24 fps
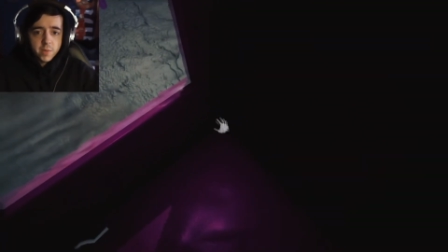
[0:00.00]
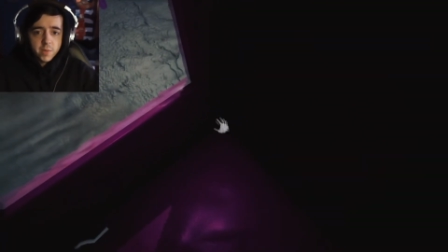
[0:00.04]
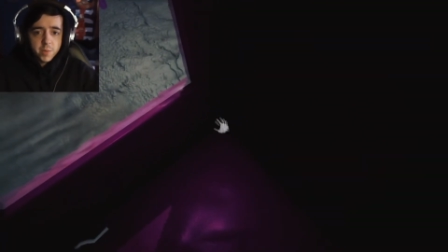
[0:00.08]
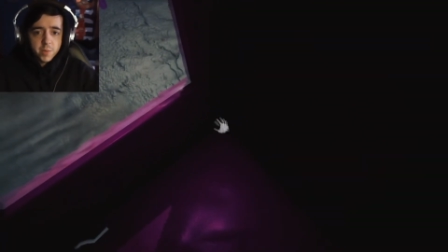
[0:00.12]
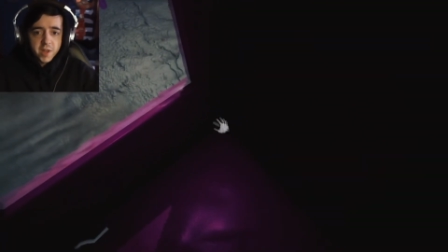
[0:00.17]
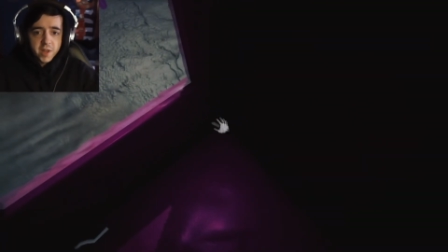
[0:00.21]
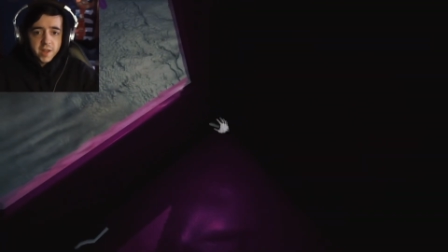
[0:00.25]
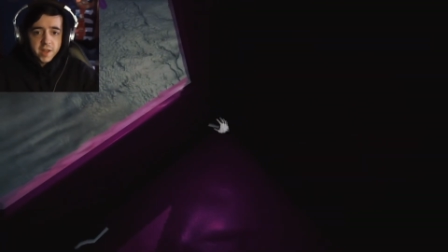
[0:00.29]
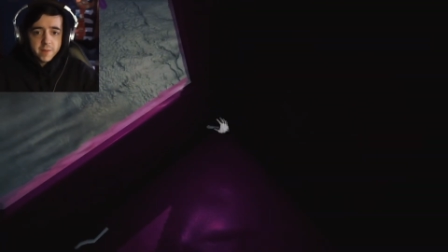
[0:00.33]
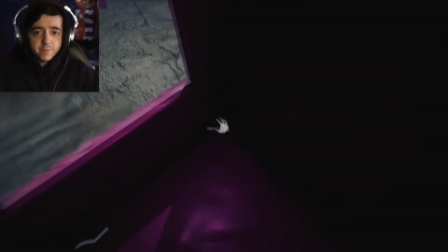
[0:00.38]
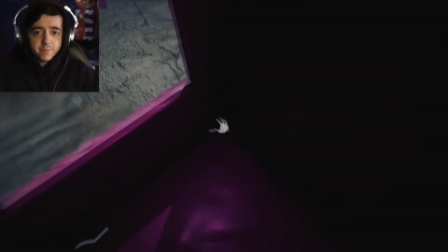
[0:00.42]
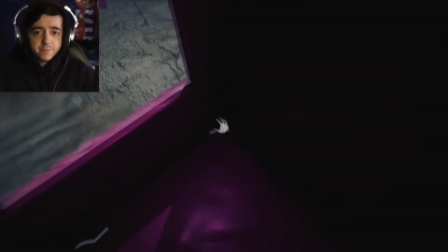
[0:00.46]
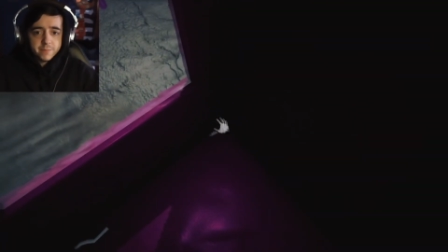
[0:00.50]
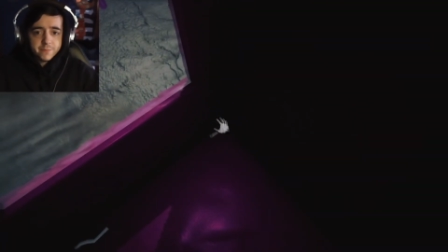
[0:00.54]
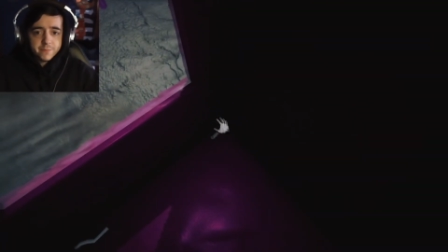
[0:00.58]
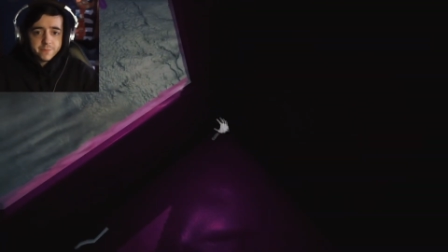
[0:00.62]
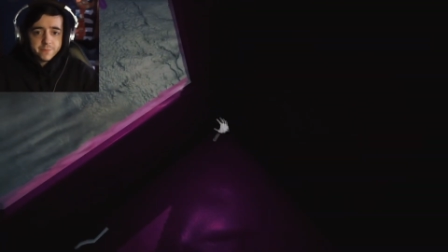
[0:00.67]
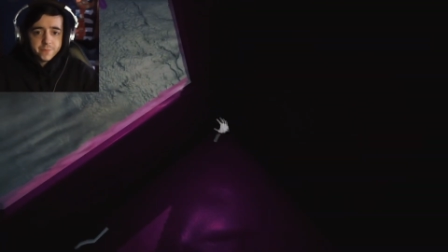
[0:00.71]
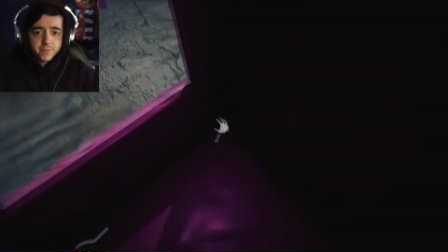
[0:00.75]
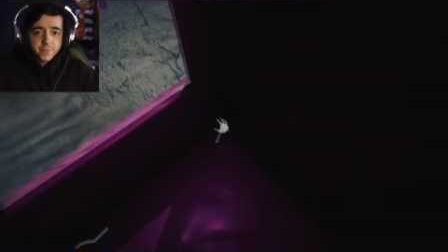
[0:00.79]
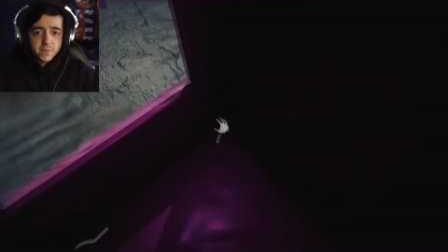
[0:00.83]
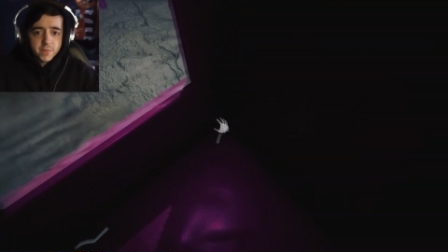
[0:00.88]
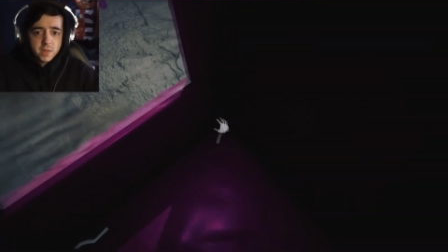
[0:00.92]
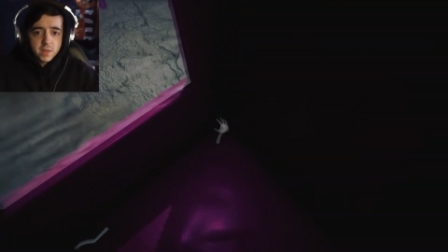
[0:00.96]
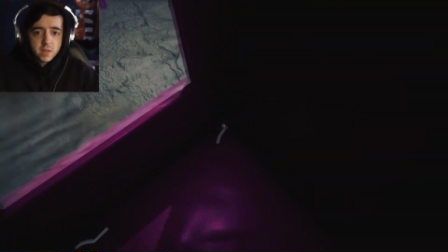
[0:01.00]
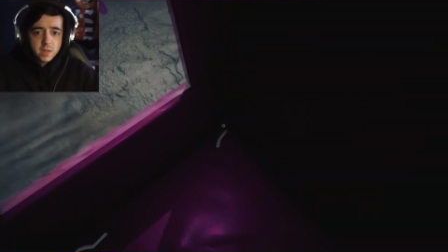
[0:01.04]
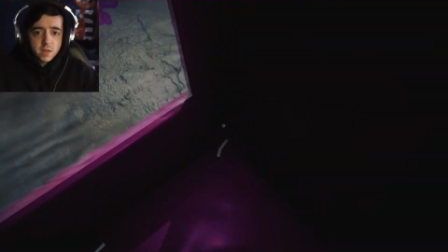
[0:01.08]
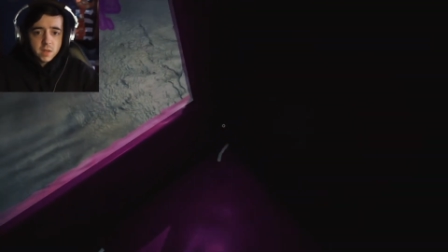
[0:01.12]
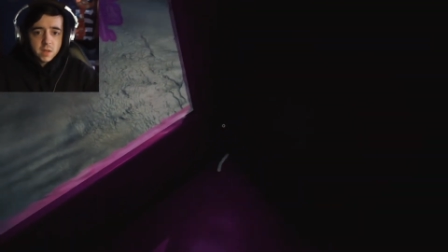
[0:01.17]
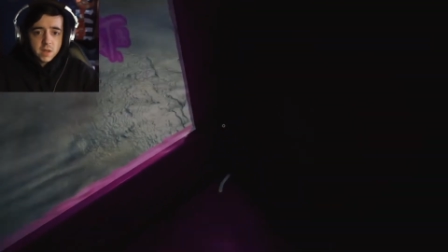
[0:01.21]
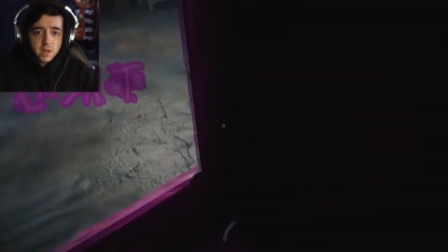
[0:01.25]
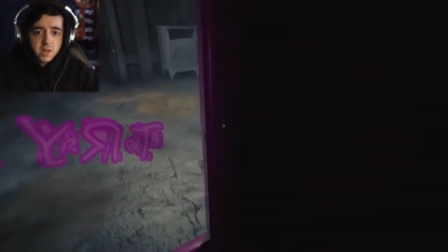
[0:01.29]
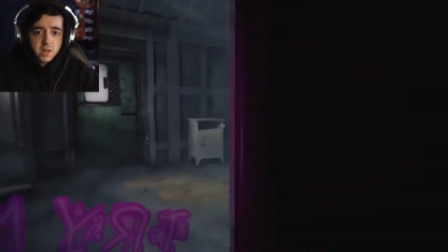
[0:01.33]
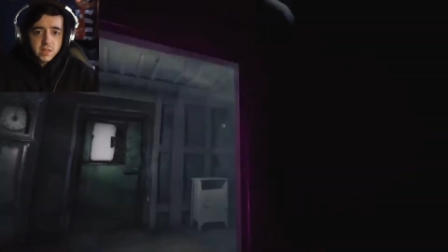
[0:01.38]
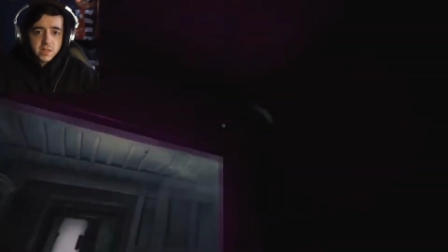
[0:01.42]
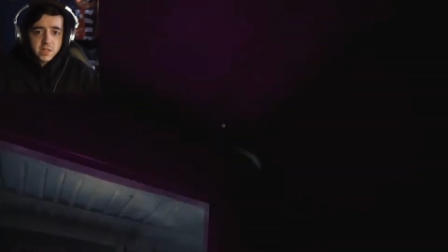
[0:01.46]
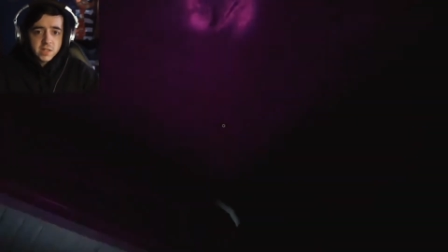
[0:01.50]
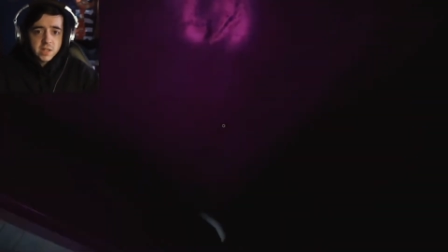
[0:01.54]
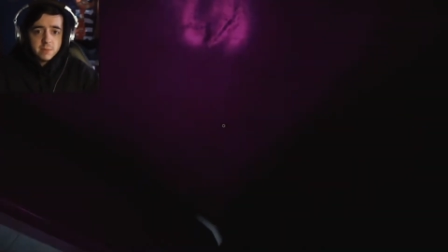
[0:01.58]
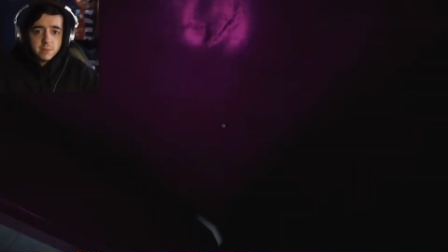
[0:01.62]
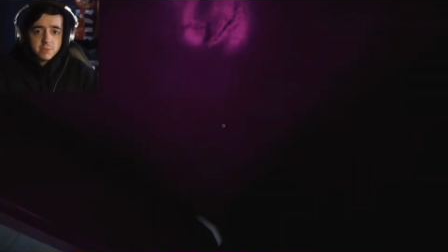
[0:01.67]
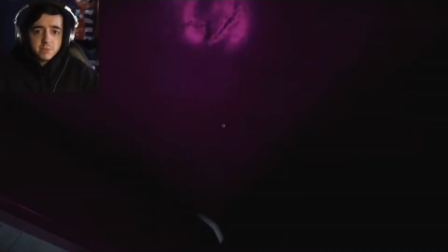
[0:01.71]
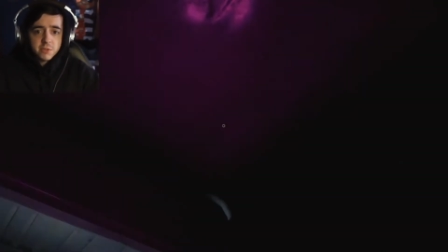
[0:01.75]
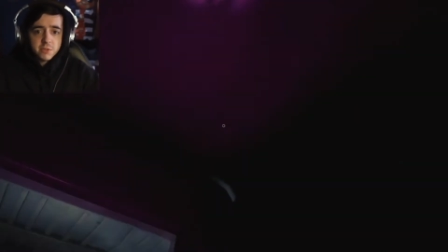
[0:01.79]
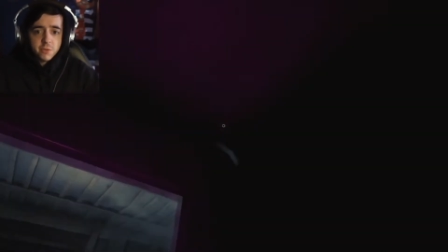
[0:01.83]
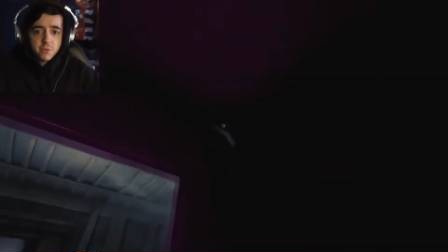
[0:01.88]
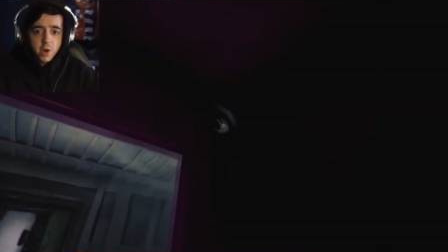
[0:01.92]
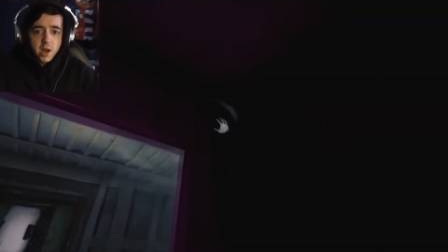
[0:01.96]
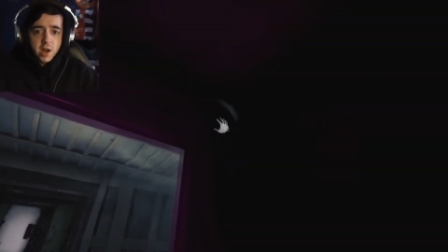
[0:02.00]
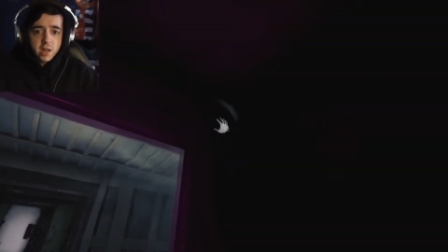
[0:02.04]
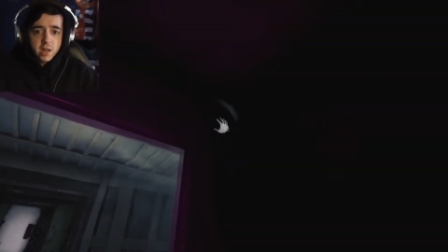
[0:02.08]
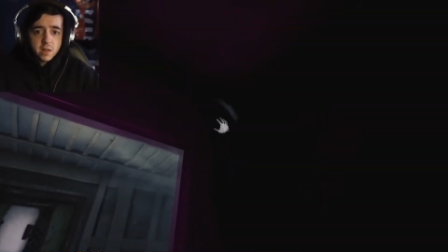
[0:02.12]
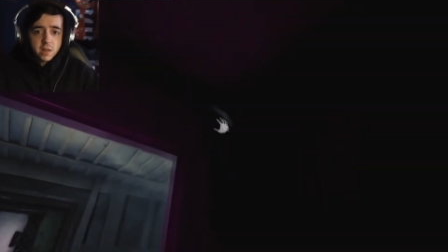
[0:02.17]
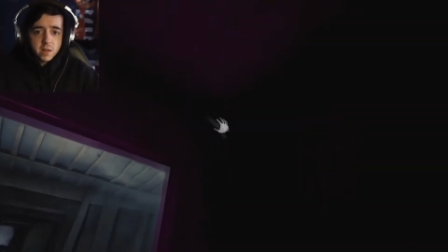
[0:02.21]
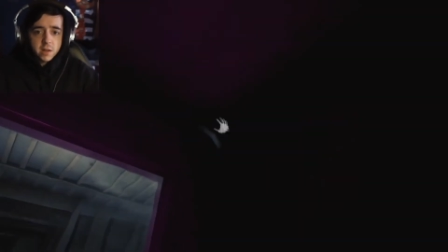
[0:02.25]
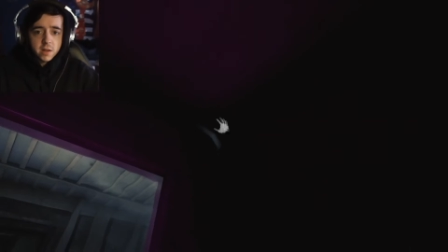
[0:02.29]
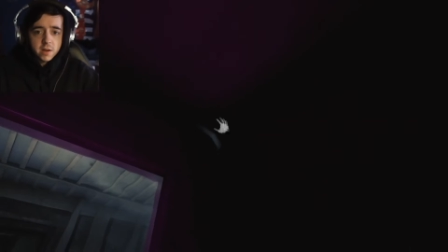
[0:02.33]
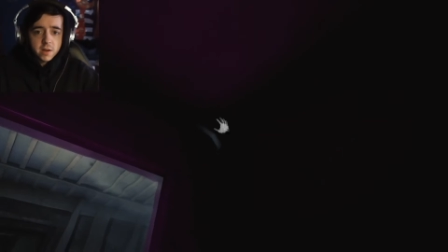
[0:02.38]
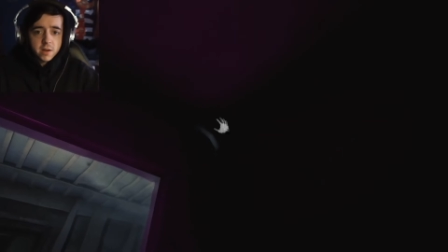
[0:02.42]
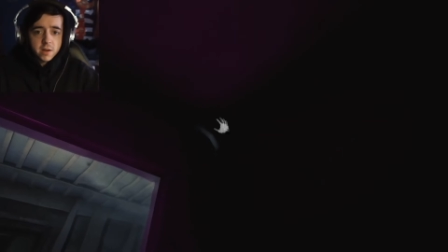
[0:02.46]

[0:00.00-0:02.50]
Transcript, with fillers: bat, it seems Franklin